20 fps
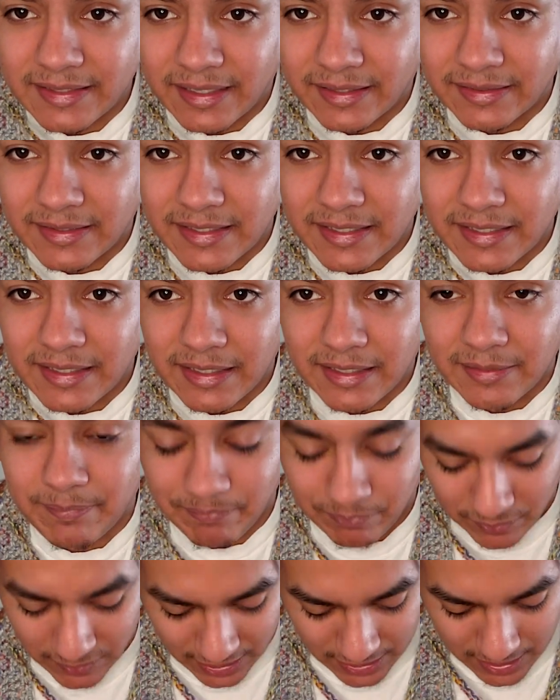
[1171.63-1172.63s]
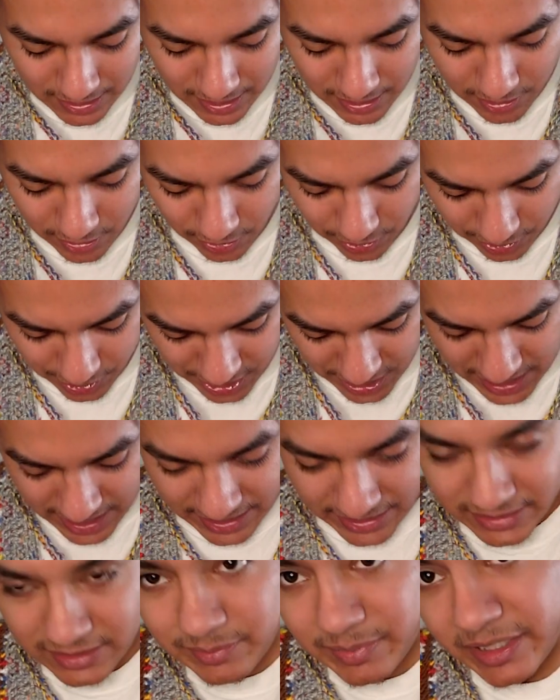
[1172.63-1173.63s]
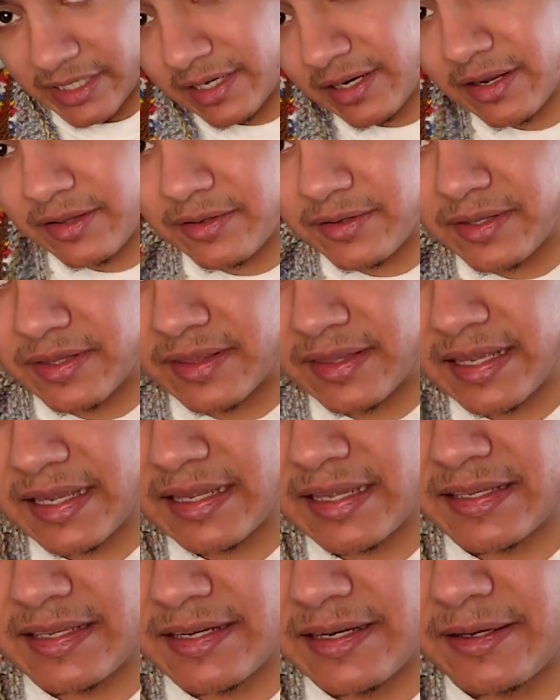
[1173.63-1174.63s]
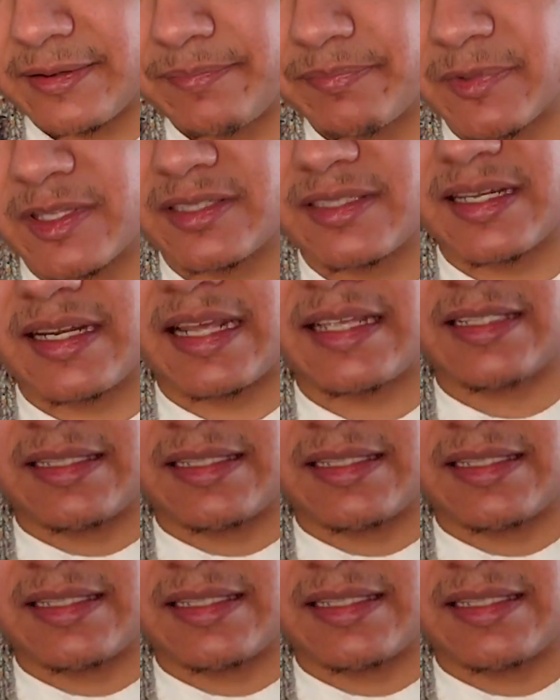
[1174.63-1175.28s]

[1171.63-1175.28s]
on the Ernie heads, but other than that, it's a nice